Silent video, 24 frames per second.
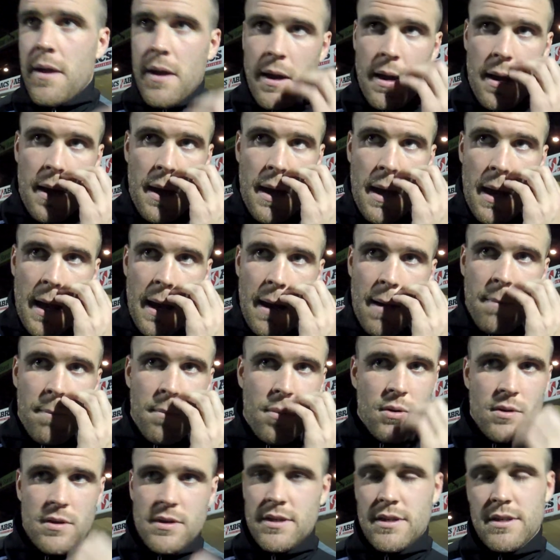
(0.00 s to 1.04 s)
Uh,
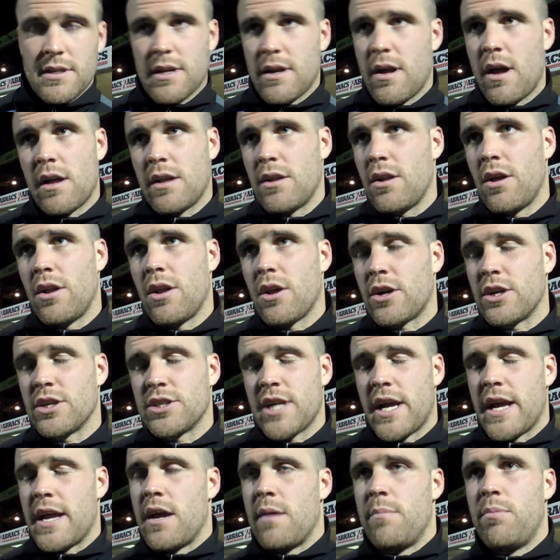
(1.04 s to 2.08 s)
but uh, like I
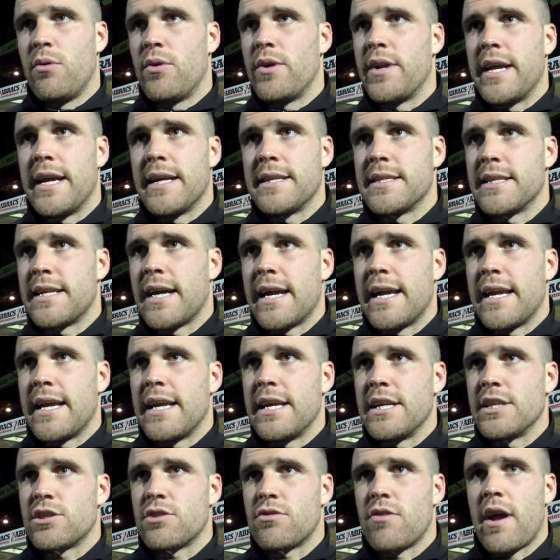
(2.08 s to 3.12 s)
say, a point here today
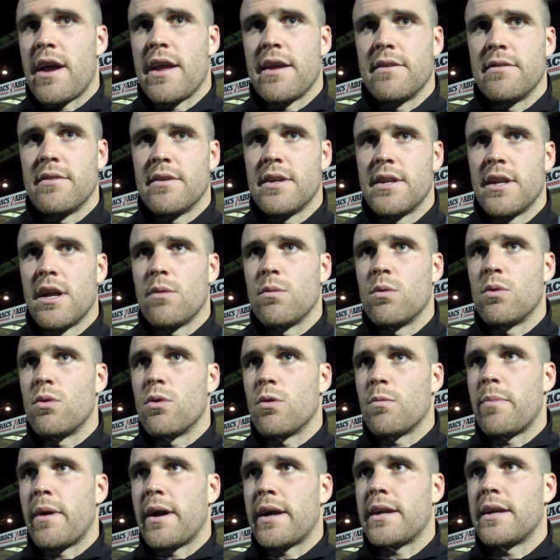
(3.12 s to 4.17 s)
is great. You know, we'll
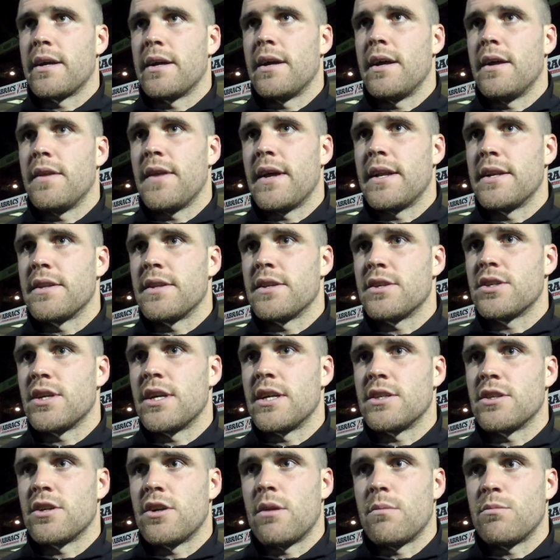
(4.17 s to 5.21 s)
look back at, at the end of the
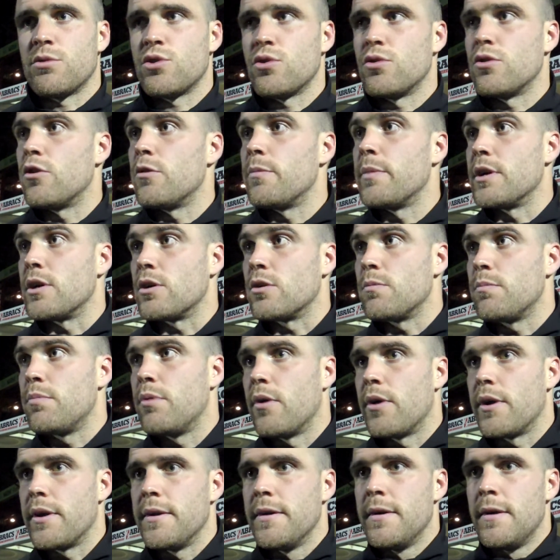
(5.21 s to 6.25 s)
season. I'm sure it'll be a good
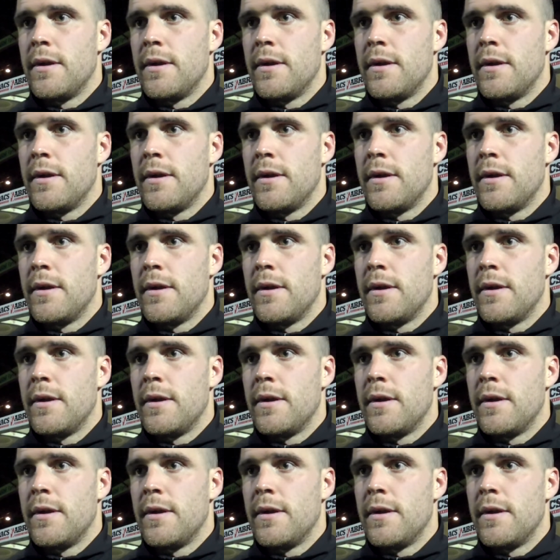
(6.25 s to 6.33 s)
point.